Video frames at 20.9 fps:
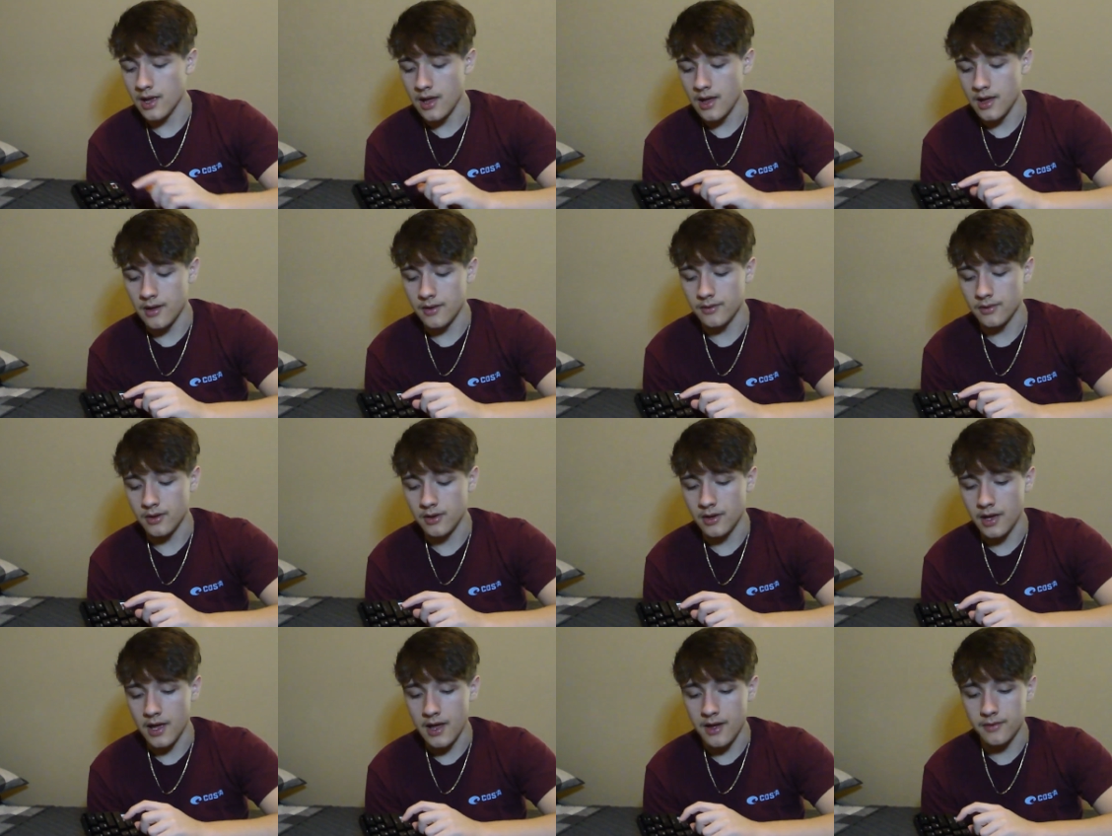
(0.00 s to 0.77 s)

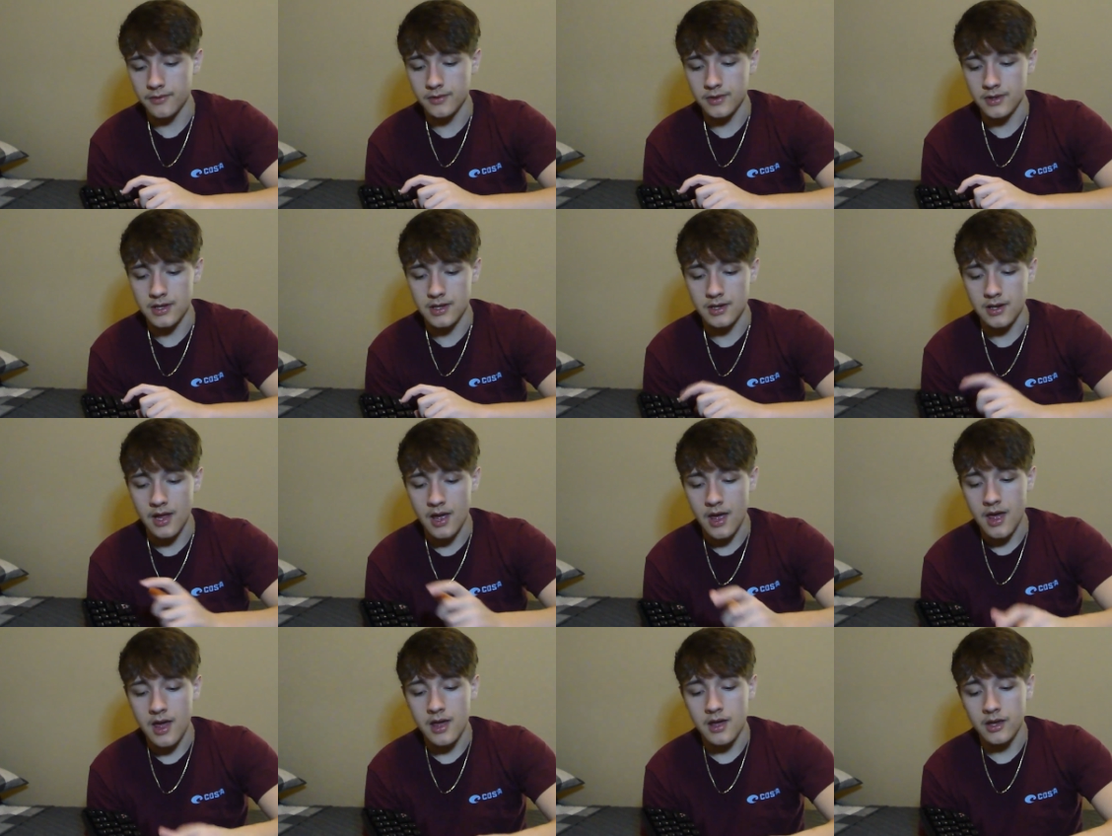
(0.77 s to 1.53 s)

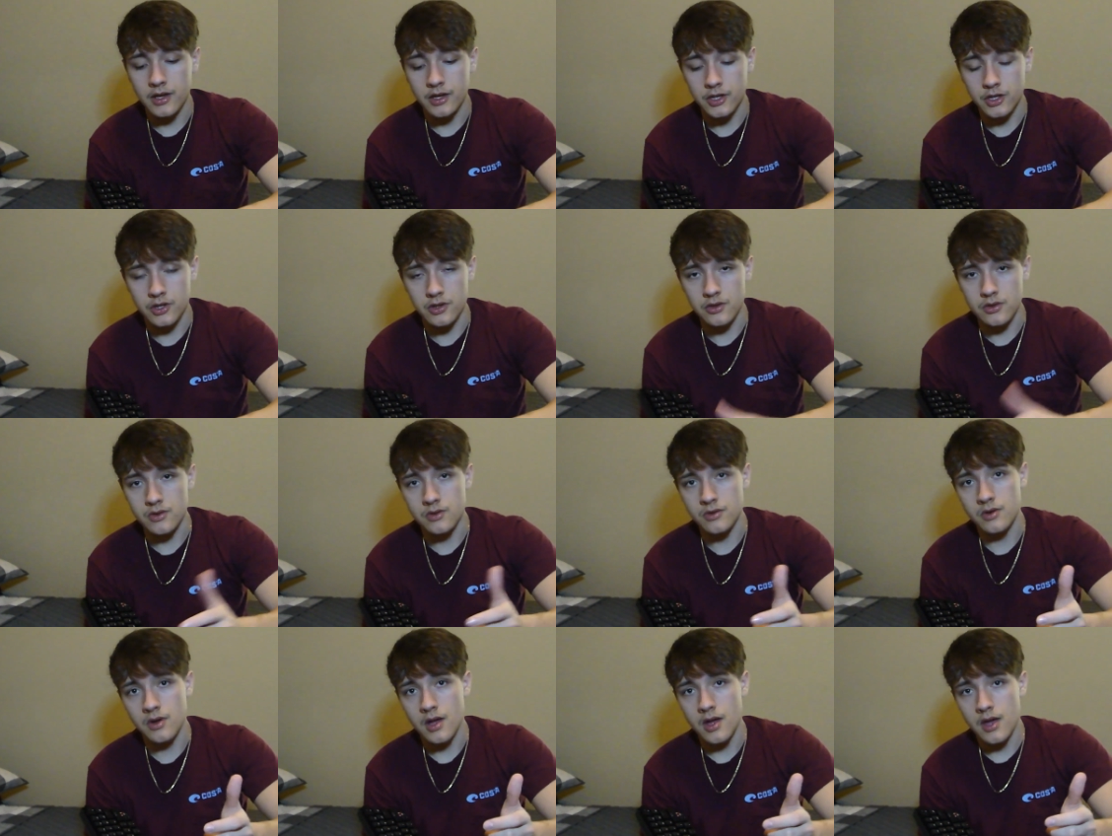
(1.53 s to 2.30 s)
FNQ,
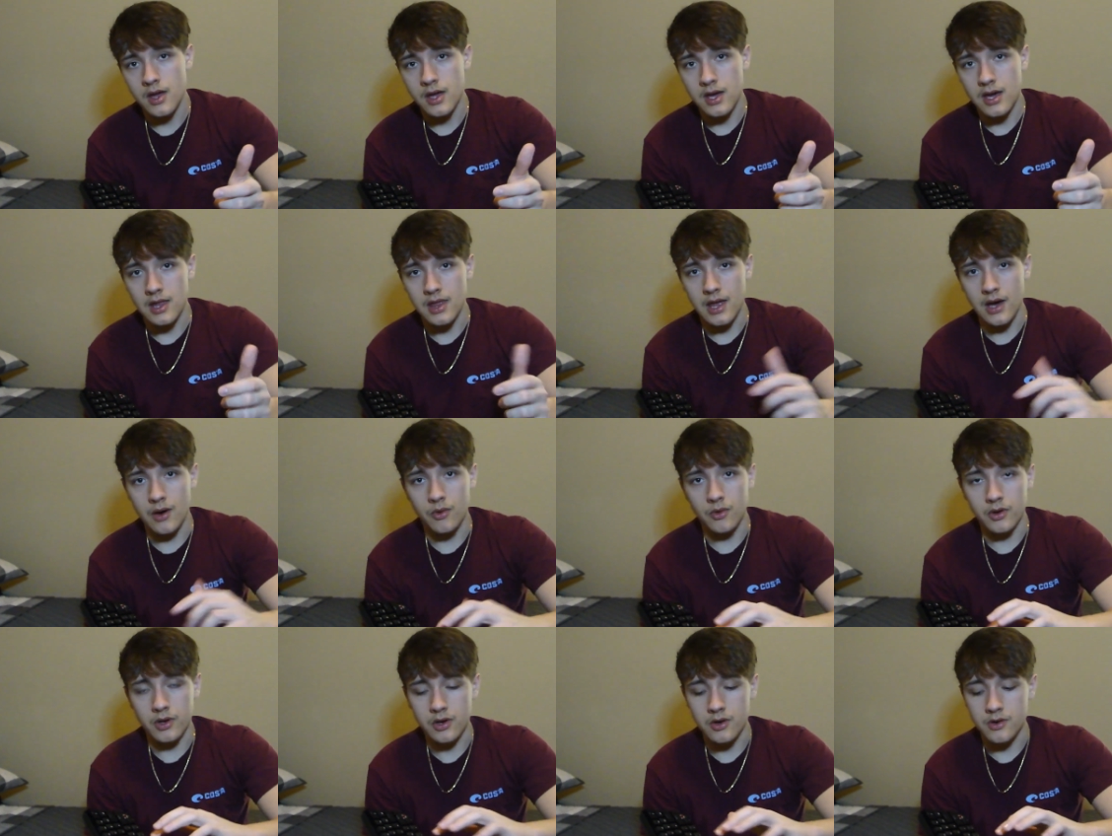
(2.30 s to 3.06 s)
and that
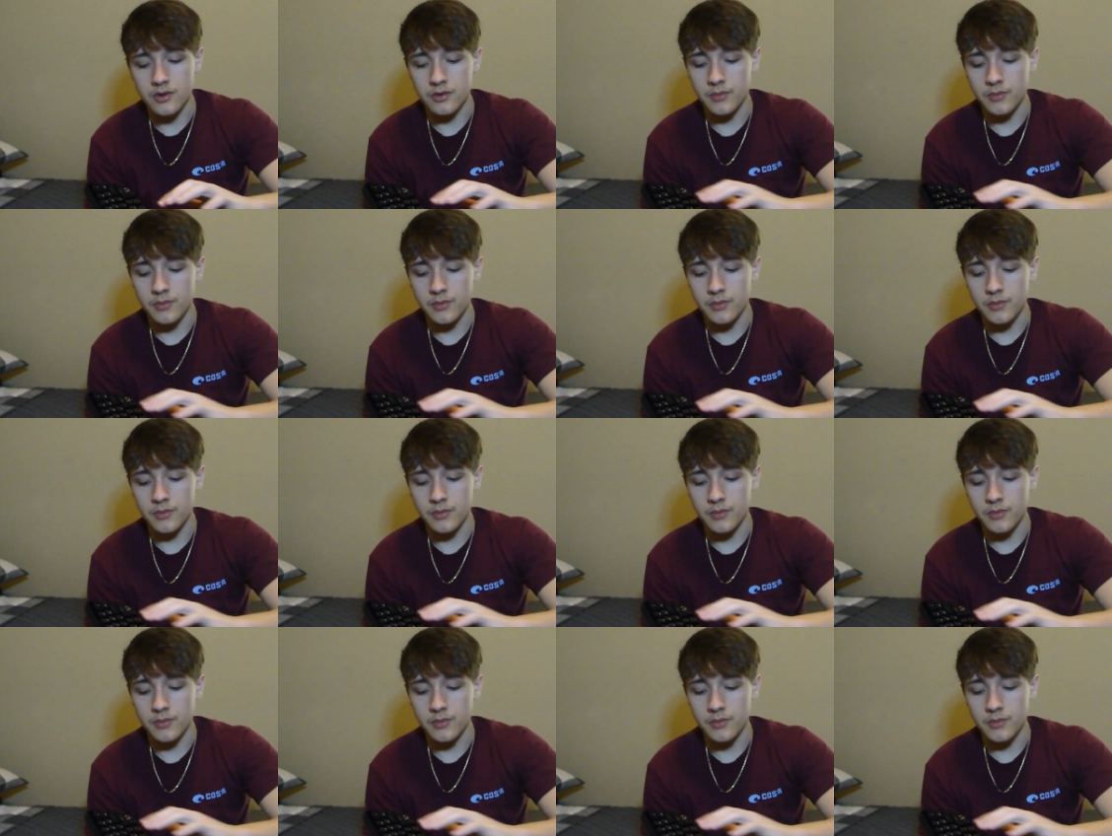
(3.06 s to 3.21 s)
will go